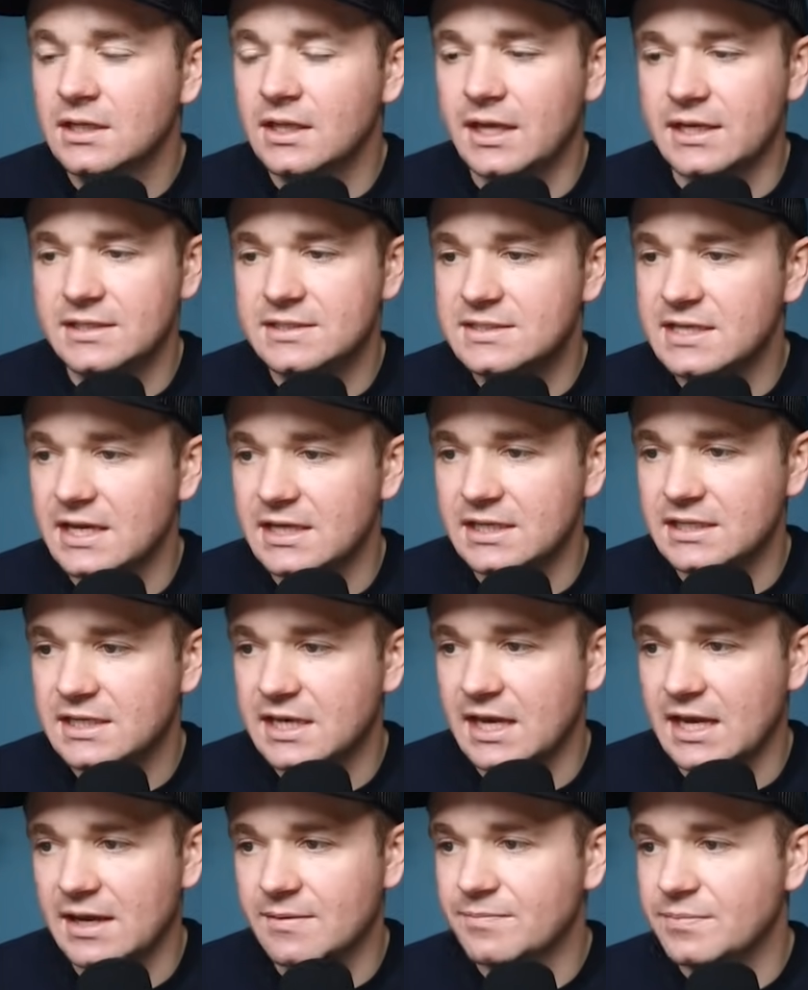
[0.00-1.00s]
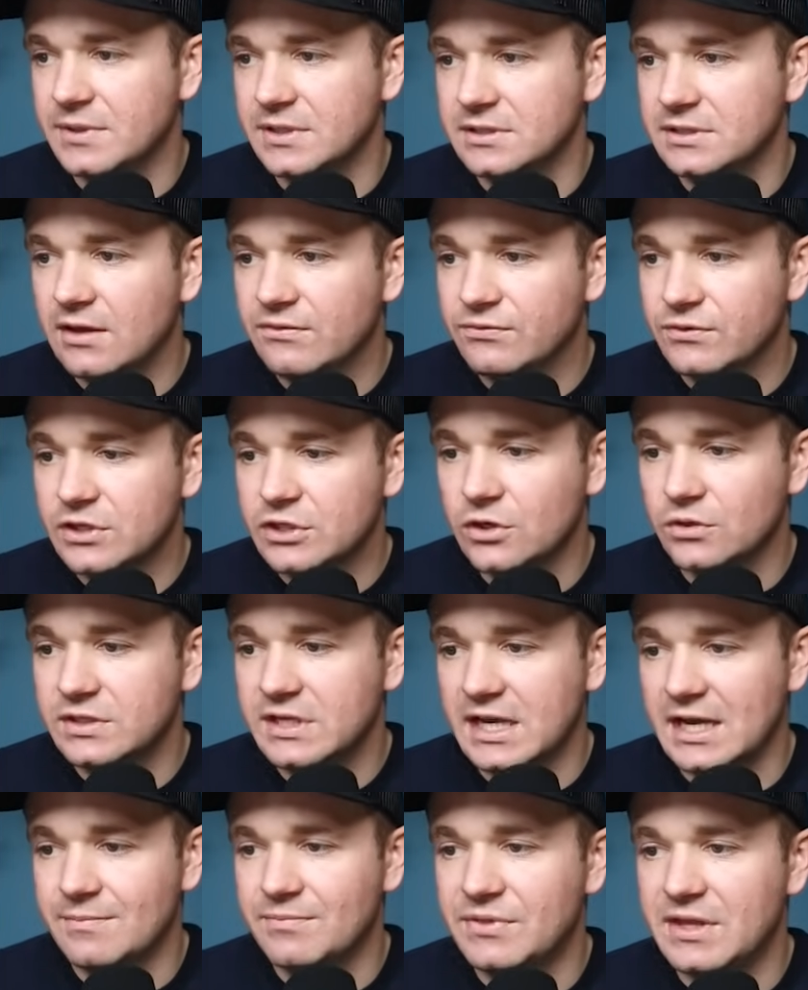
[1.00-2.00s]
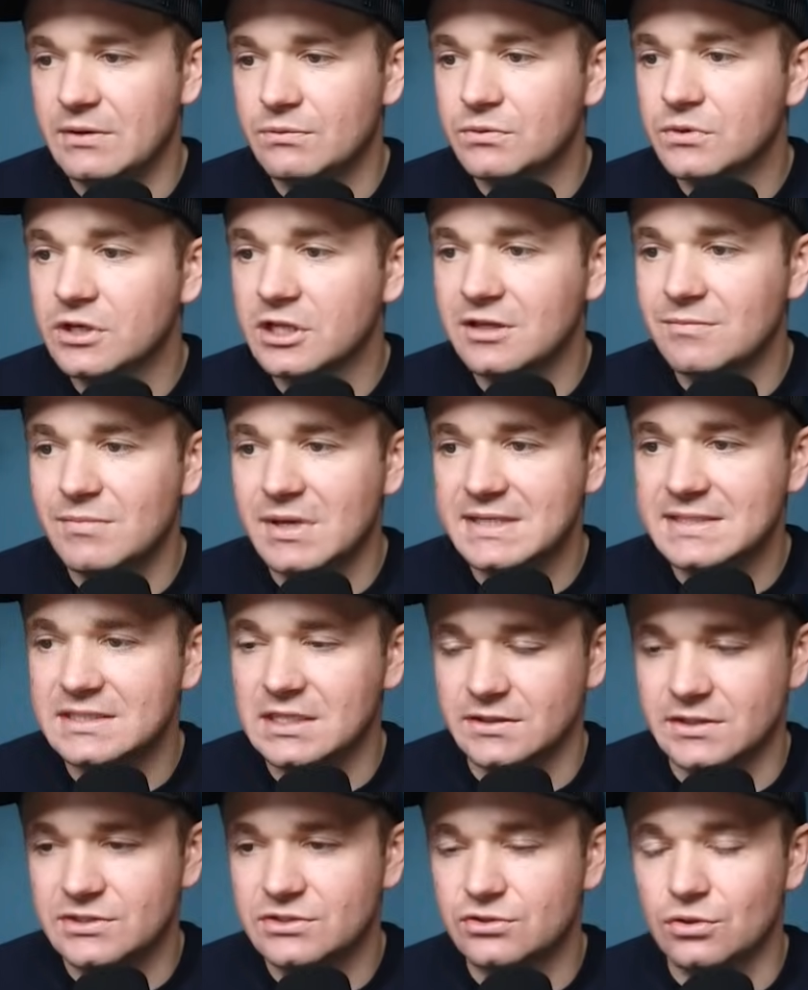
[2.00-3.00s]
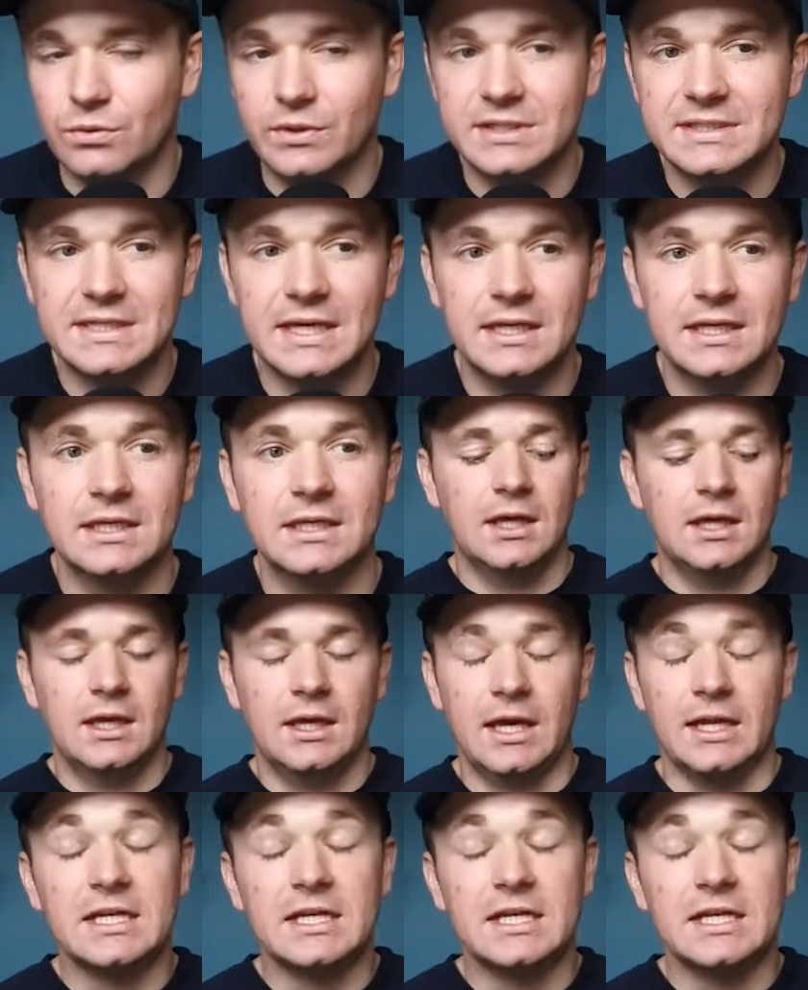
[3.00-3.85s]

like DataCamp and FreeCodeCamp, they really miss on the storytelling.